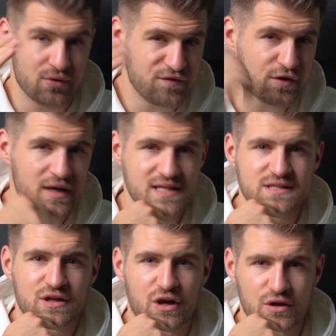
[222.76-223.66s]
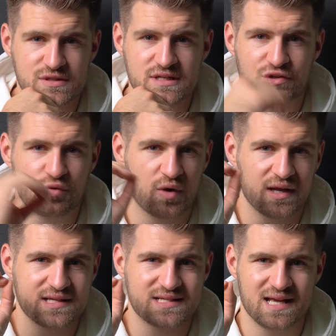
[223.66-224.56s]
So if you listen closely to what
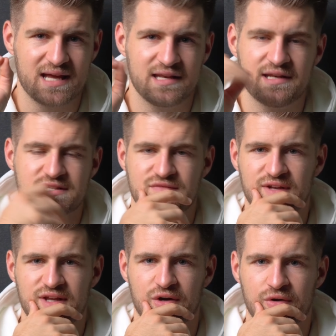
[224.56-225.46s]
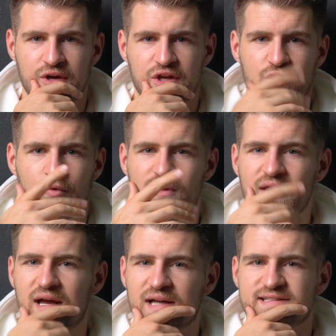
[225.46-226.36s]
I said in this video, you
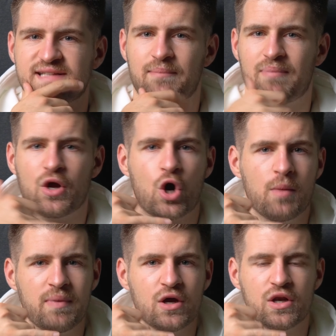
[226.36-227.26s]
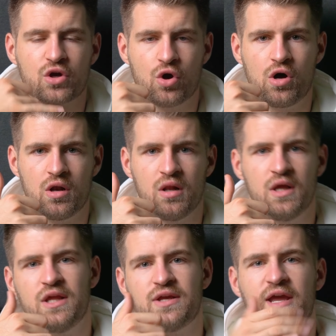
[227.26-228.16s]
realize that by hopping on a call,
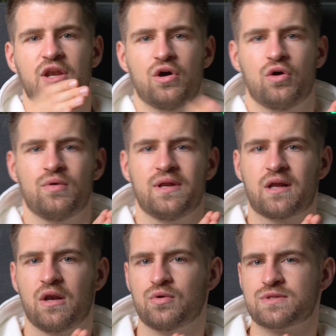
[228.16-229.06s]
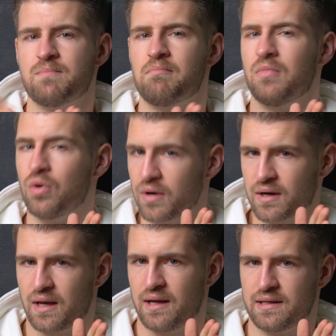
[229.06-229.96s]
you can not only close more
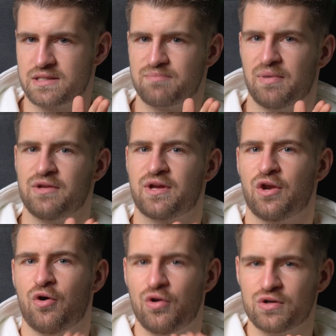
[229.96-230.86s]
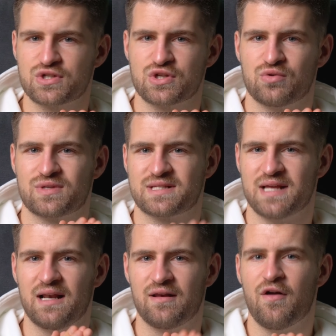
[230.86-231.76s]
clients, but you can also
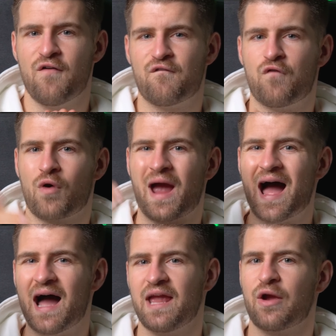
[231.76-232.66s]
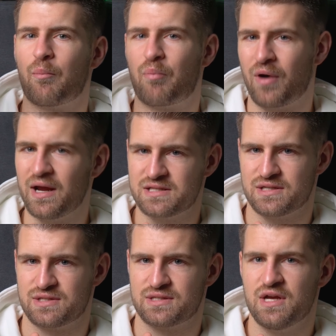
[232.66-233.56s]
sell for higher
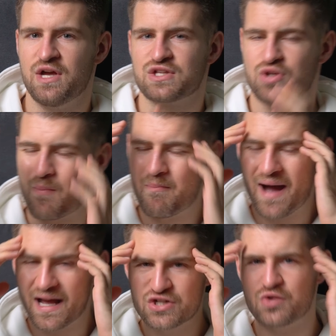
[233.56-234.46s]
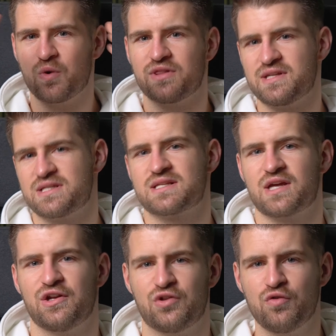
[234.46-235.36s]
prices. So imagine what this is
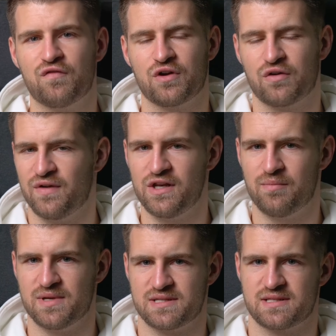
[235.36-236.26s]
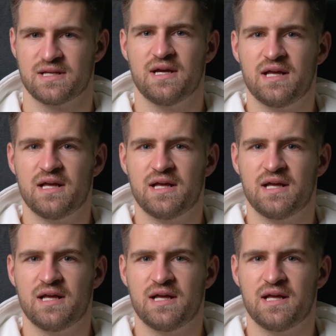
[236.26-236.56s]
gonna do for your video business.